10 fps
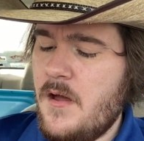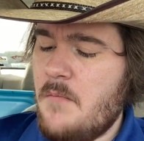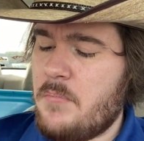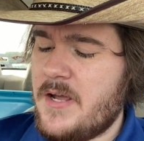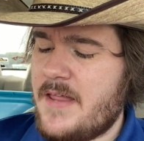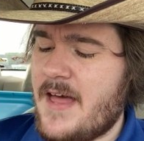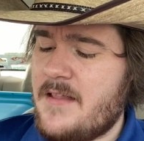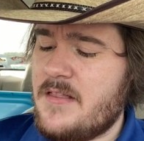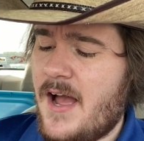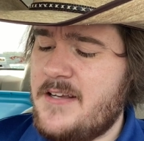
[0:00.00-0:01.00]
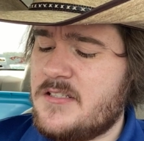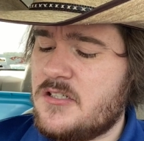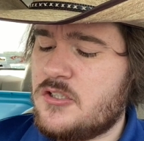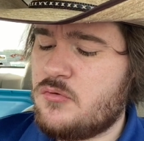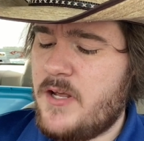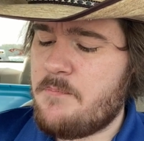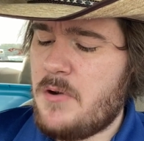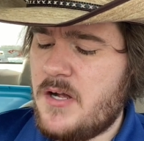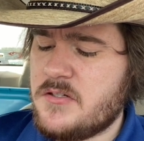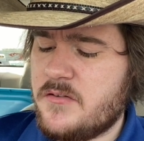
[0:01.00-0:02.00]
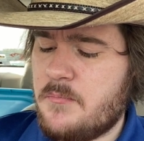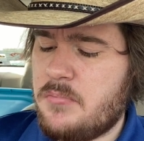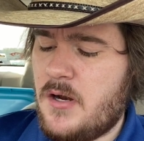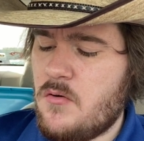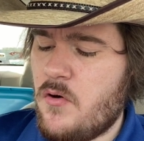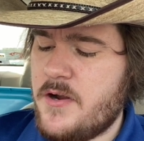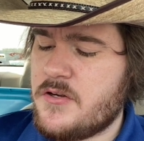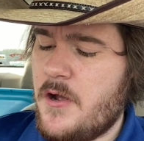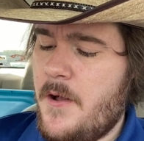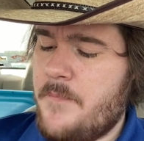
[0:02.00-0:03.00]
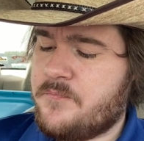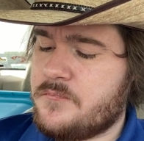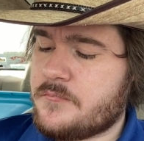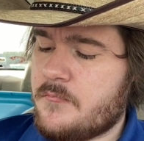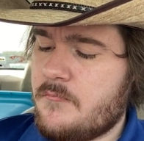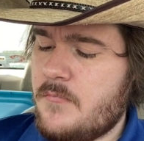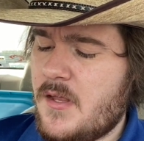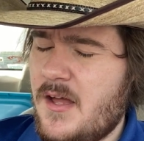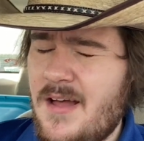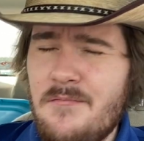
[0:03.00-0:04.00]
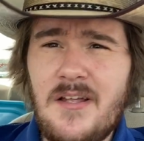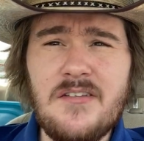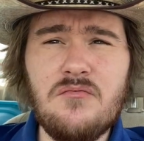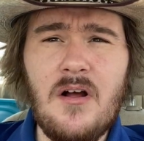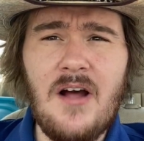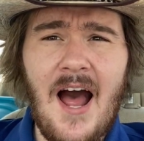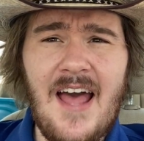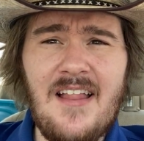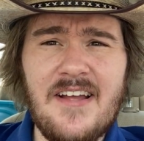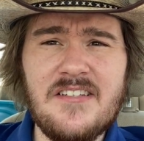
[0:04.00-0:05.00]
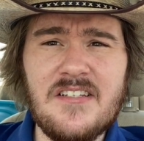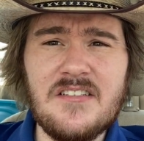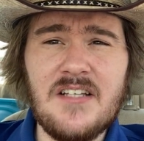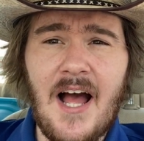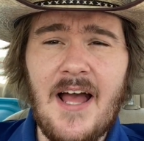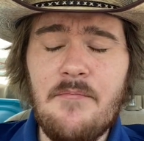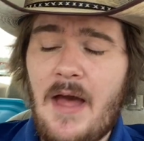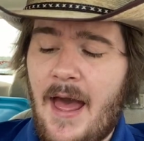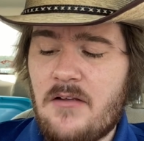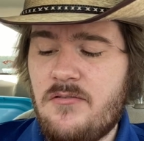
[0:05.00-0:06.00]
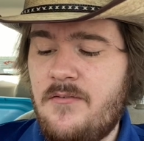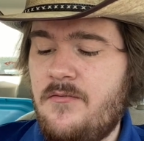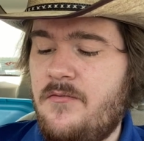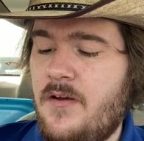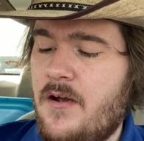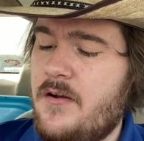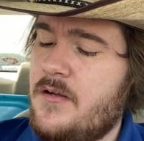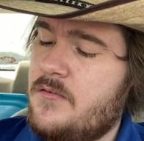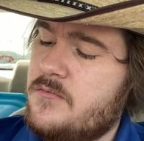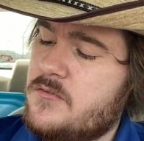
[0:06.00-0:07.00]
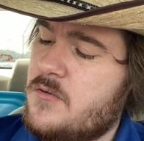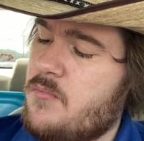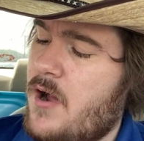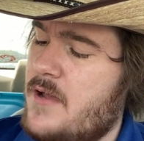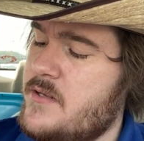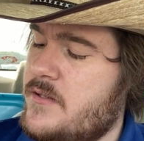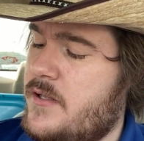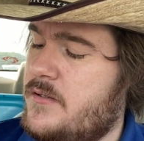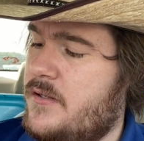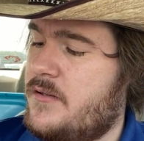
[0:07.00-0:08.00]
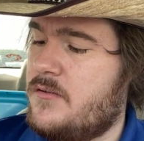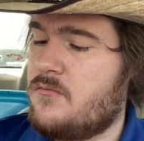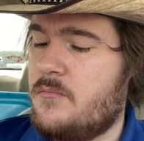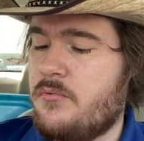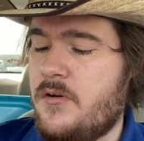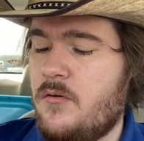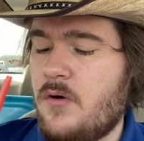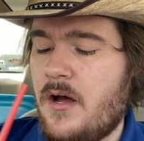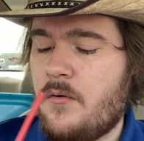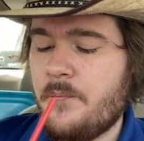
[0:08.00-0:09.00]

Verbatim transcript: But yeah, that nice sweet punch of the blood orange is what highlights this. I'm actually very surprised that they did this one pretty well.